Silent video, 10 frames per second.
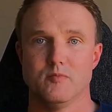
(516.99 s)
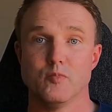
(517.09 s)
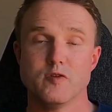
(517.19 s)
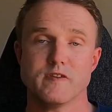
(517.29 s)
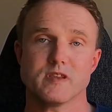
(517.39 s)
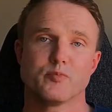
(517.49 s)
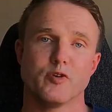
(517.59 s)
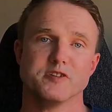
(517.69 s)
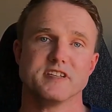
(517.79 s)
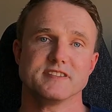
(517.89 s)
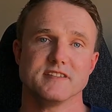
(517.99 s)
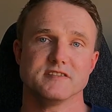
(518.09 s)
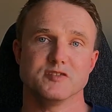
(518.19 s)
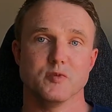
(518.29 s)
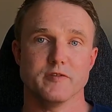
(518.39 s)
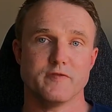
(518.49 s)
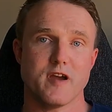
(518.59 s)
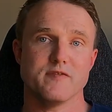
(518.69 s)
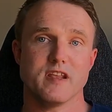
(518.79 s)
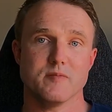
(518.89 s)
Moving the processor to a
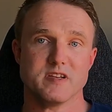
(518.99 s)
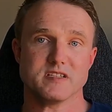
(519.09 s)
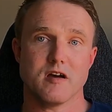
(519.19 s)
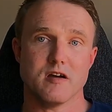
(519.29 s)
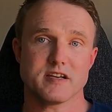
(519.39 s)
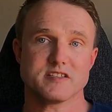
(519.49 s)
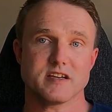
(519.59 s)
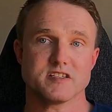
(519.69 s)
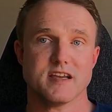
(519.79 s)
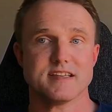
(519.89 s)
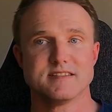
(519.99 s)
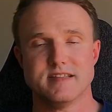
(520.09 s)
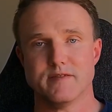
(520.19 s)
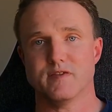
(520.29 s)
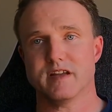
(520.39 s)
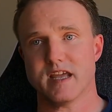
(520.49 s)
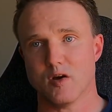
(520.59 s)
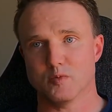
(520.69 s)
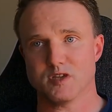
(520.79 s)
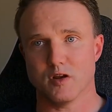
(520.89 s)
5nm architecture has definitely
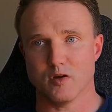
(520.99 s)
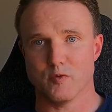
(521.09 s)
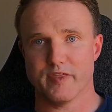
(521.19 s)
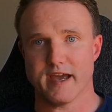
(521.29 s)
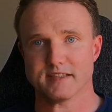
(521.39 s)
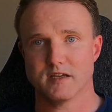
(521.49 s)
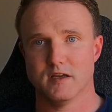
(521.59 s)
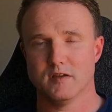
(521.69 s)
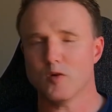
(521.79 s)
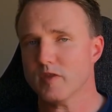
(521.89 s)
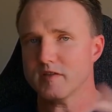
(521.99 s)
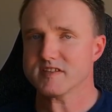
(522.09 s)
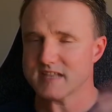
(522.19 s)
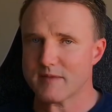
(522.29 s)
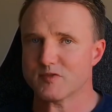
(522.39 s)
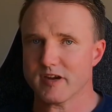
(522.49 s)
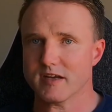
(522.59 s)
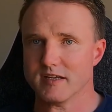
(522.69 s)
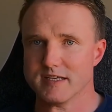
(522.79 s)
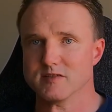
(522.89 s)
helped a lot with that, although the
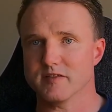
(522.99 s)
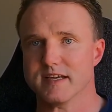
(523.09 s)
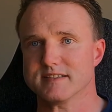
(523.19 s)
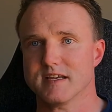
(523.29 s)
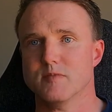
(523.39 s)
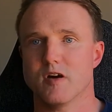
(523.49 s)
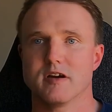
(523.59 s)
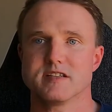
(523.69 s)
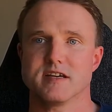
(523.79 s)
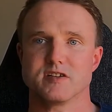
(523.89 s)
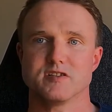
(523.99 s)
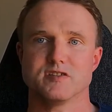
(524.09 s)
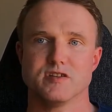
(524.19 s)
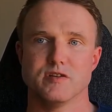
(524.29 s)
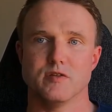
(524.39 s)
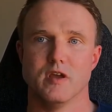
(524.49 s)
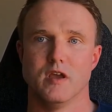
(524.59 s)
Snapdragon is on that same architecture too.